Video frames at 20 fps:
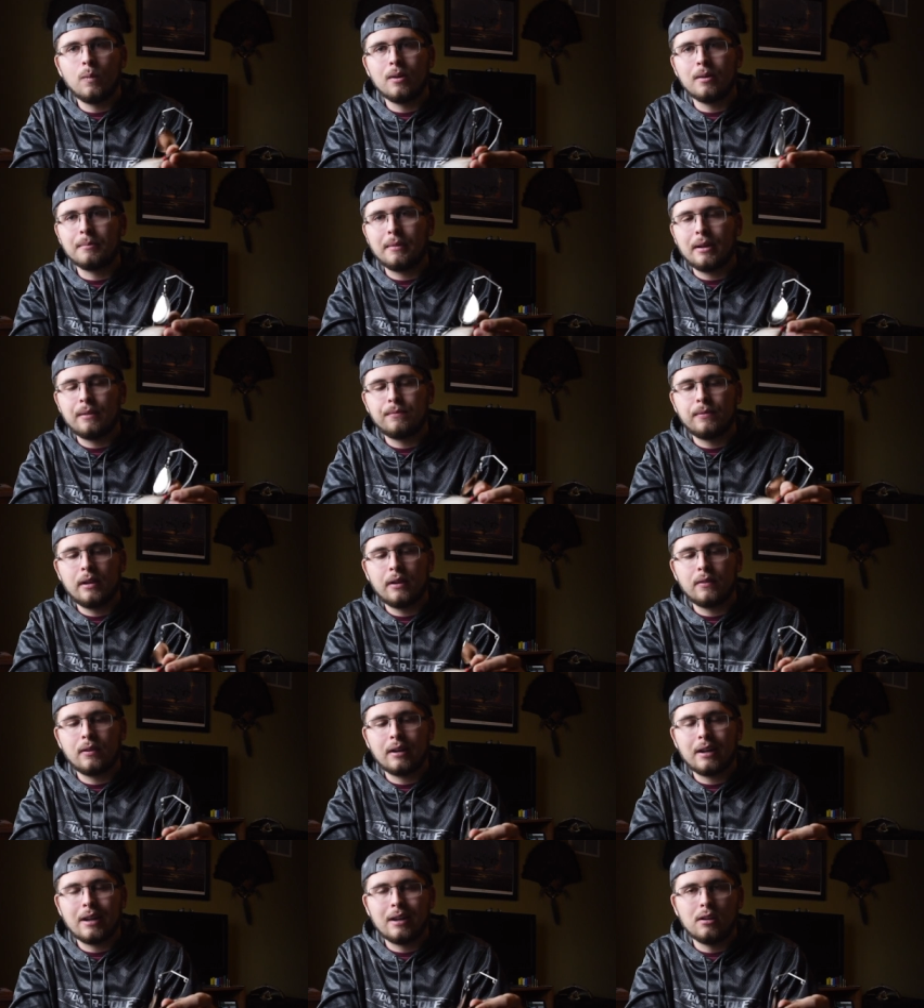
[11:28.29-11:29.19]
One of my
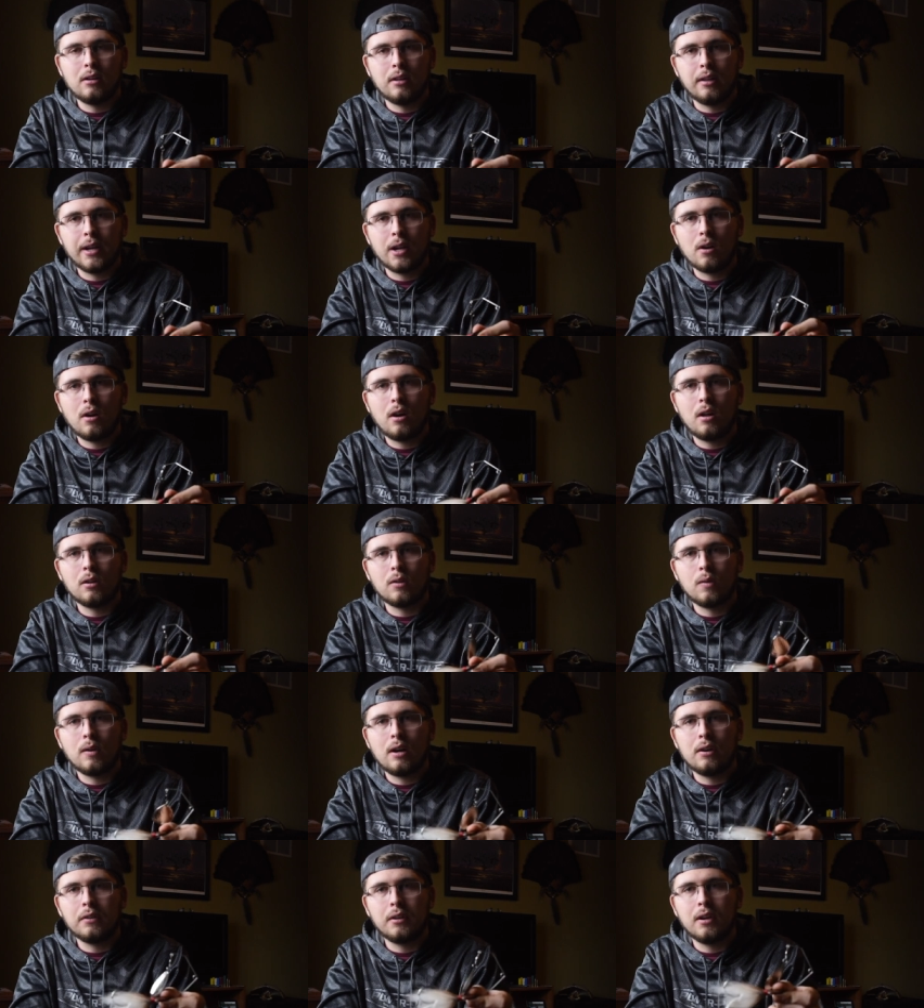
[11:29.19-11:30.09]
favorite kind of like
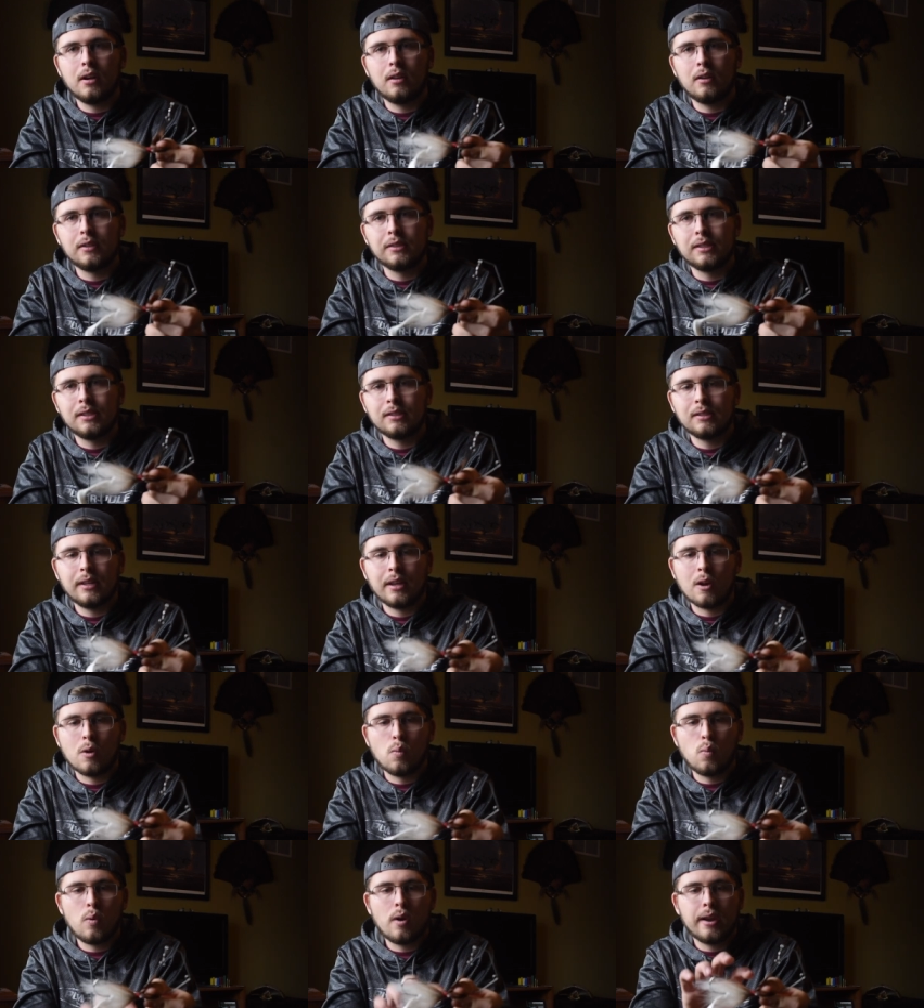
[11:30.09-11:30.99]
all-around colors is
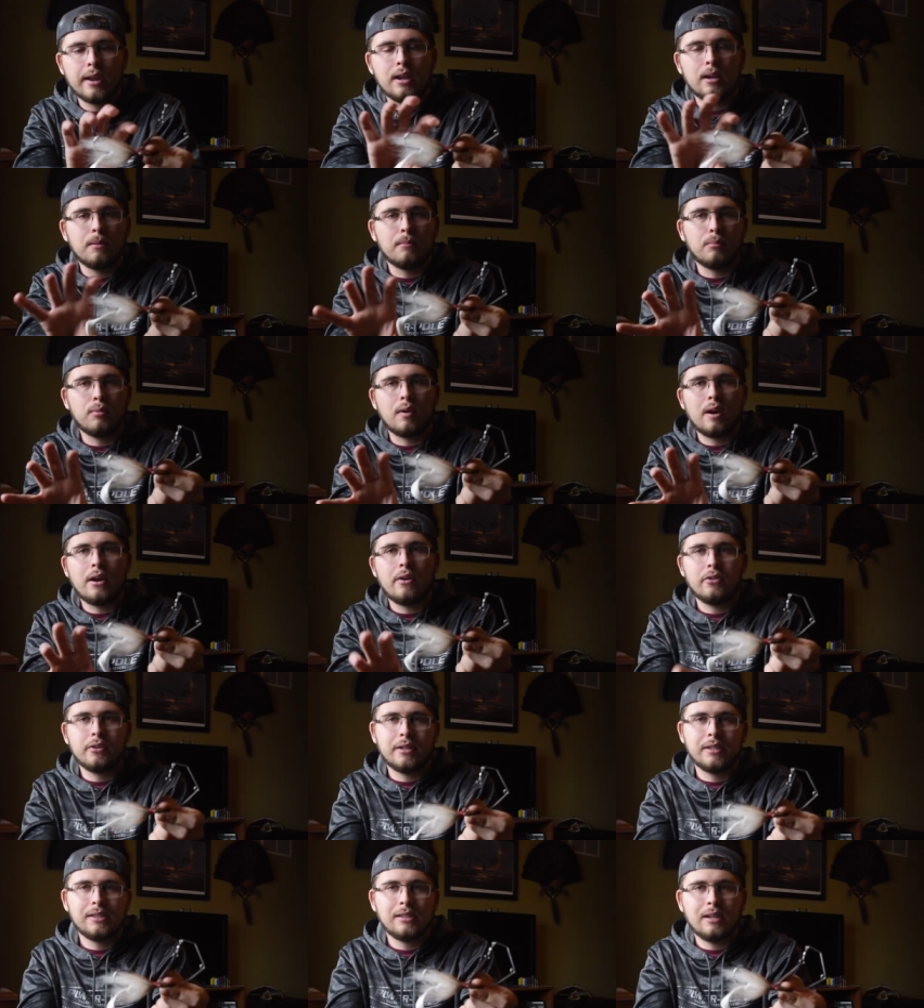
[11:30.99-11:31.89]
like a white and
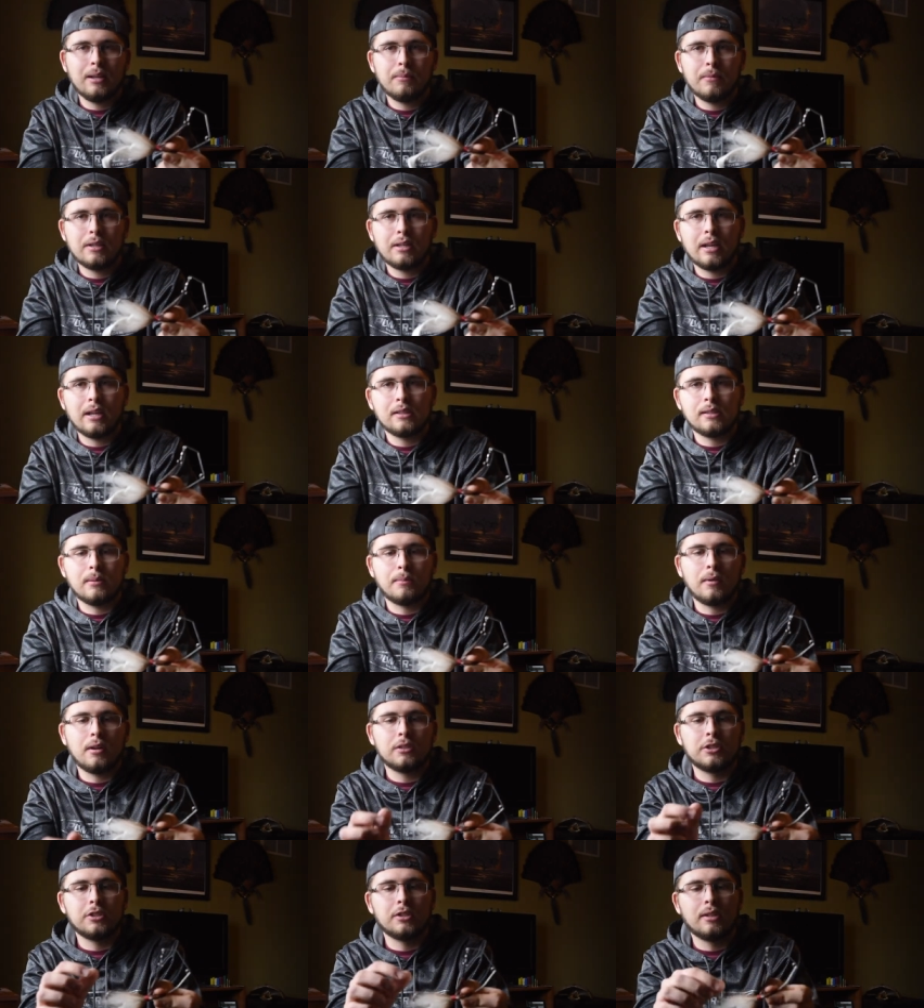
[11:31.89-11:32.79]
brown because it imitates a
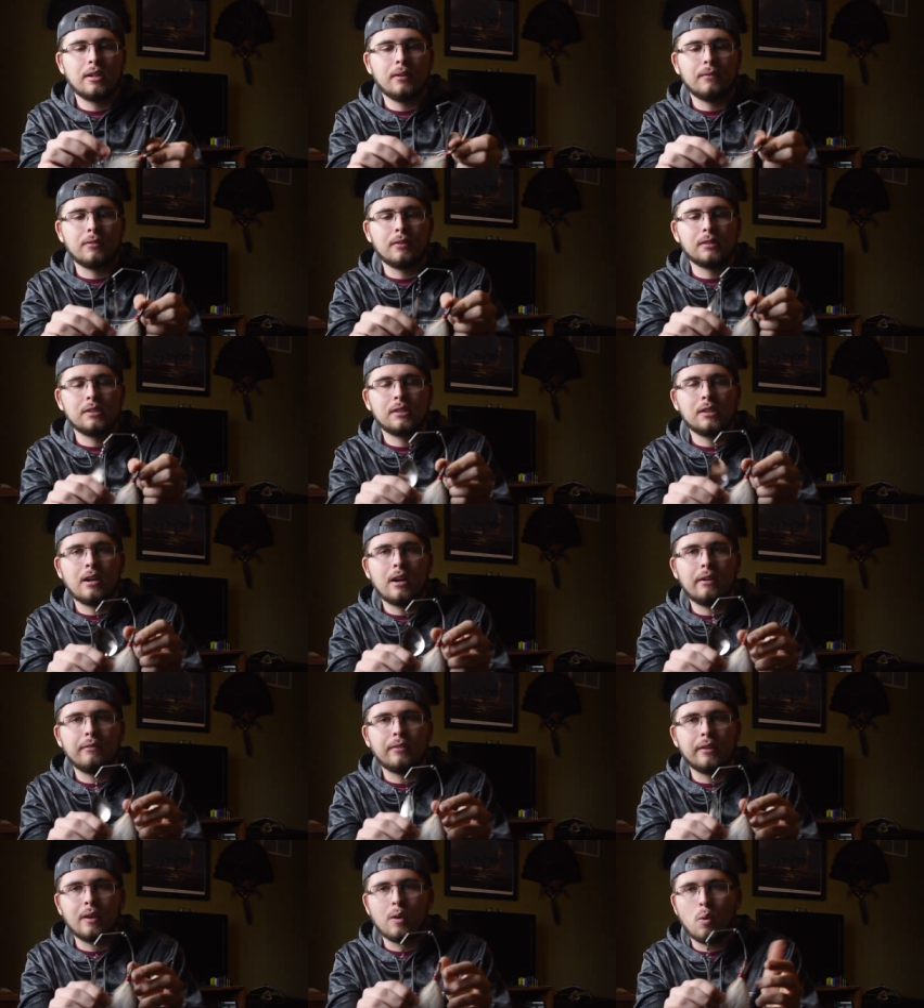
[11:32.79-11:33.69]
bunch of different
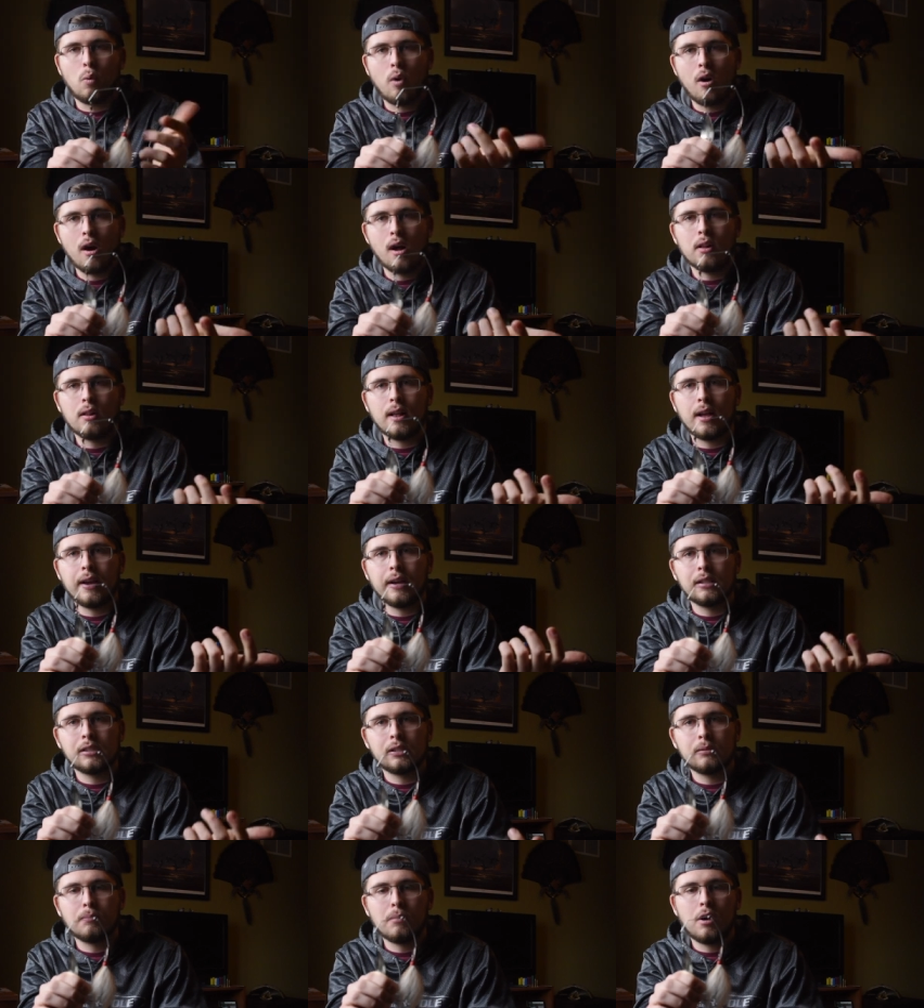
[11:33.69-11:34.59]
stuff like a walleye,
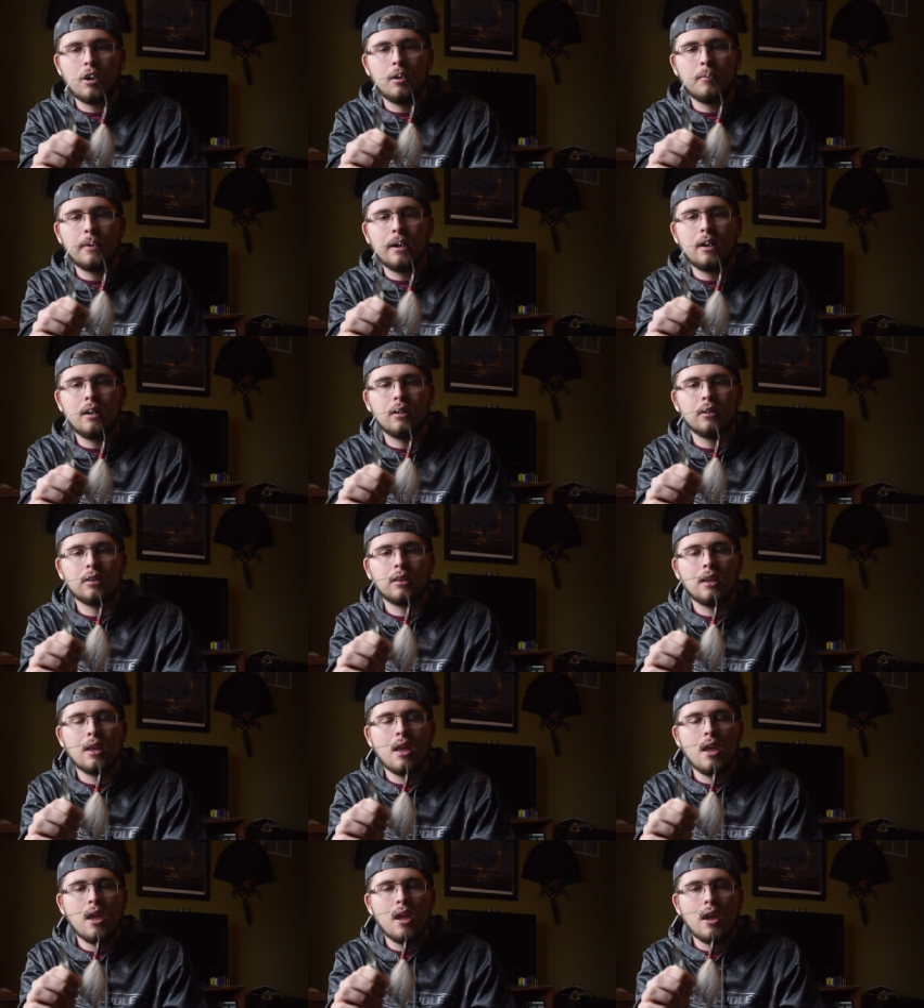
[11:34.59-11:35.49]
smallmouth,
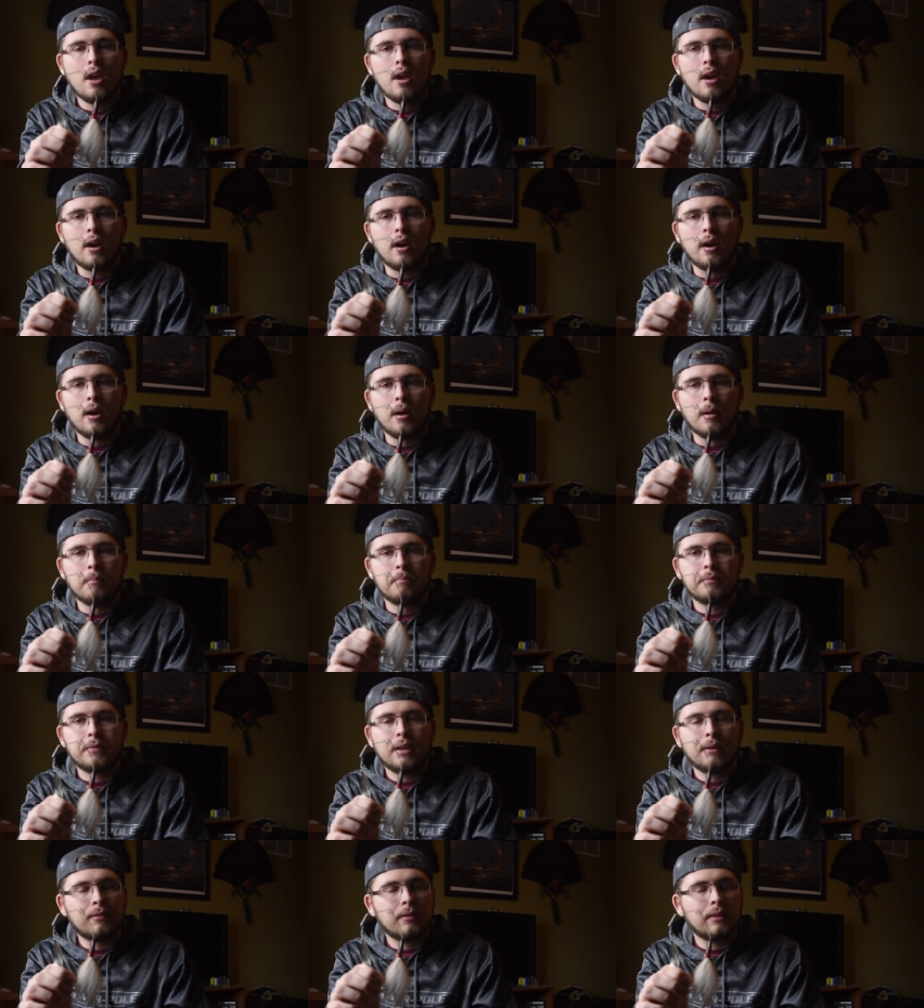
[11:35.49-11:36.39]

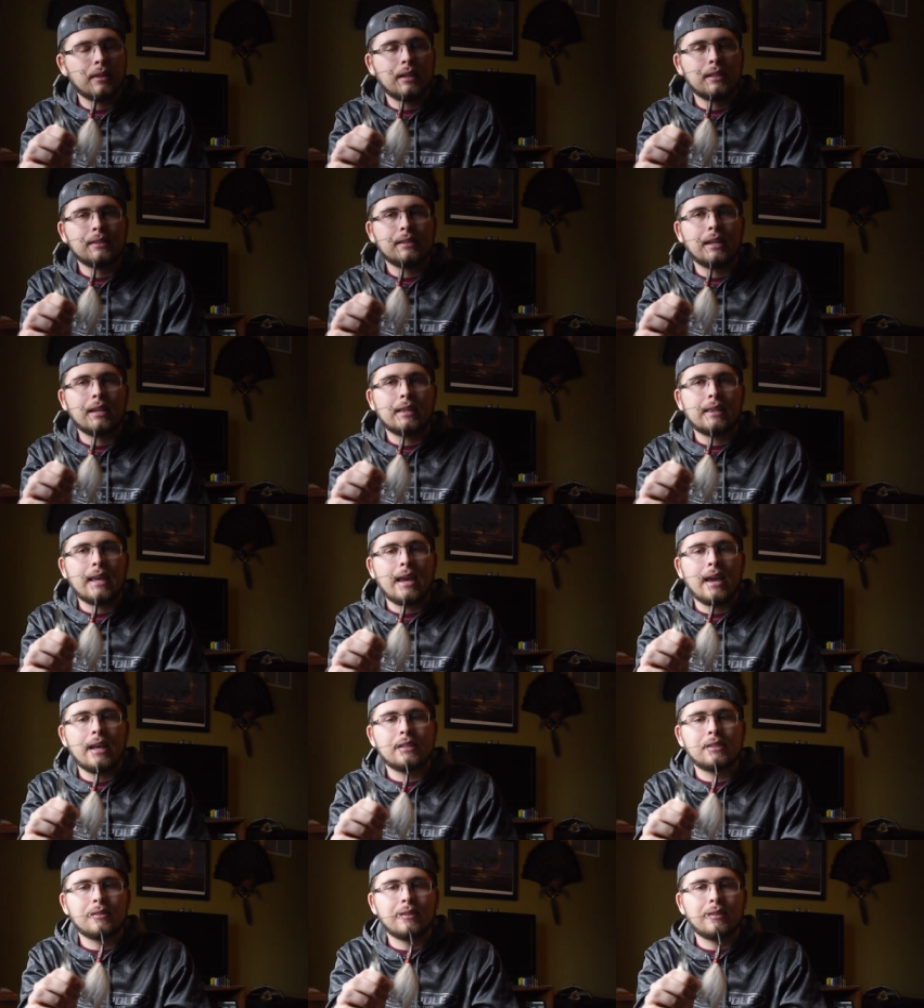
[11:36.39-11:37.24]
um, different things like that.